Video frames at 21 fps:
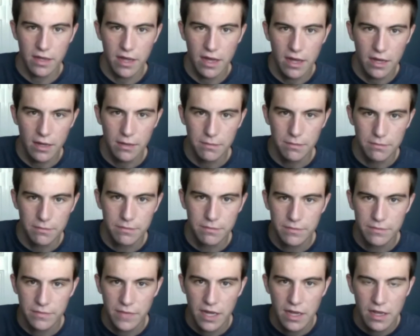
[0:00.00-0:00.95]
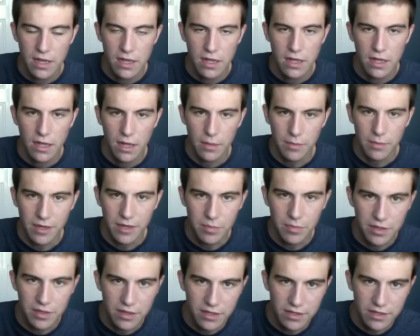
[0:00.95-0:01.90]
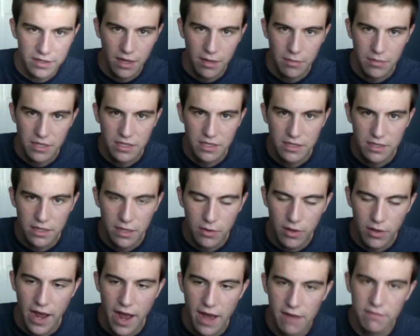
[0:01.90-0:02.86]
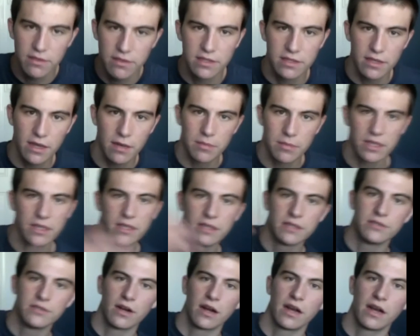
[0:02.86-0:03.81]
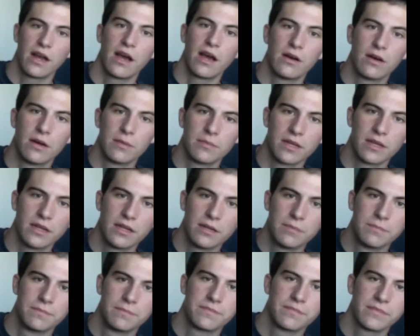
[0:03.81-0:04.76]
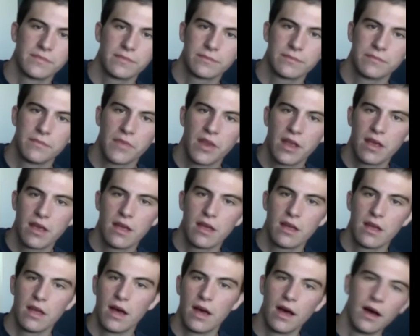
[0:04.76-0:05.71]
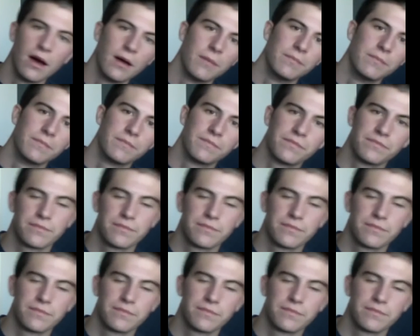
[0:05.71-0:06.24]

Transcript: Um, I'm gonna put the zombies. Well, I have the zombie drawn out. I'm gonna um,